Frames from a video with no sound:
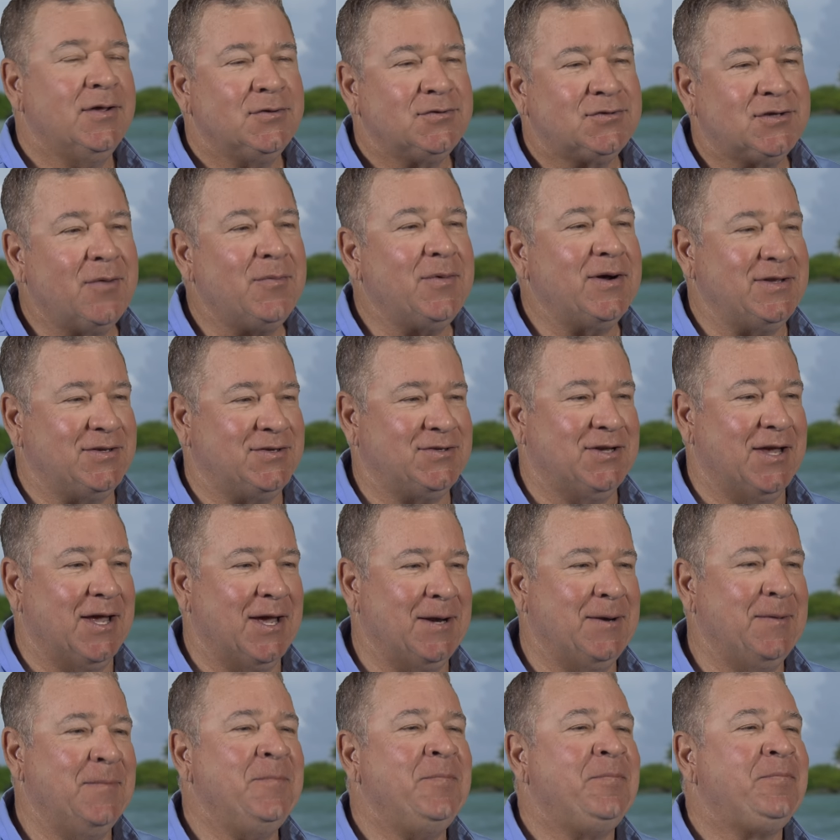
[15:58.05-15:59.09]
Somebody
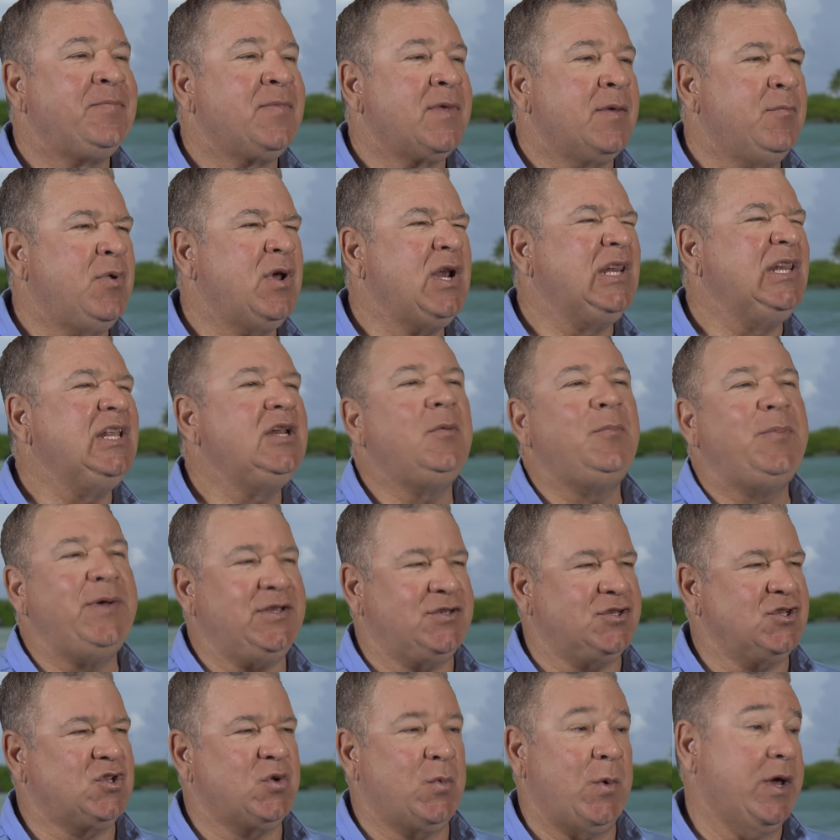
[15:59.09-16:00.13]
said, put a little
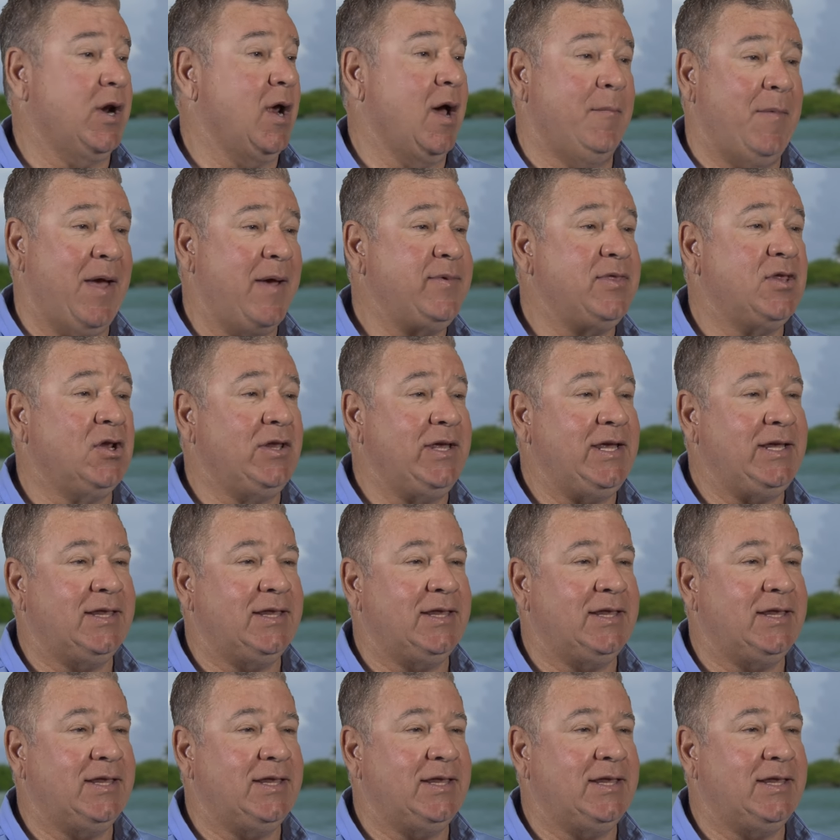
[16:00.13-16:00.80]
piece of squid on, maybe they'll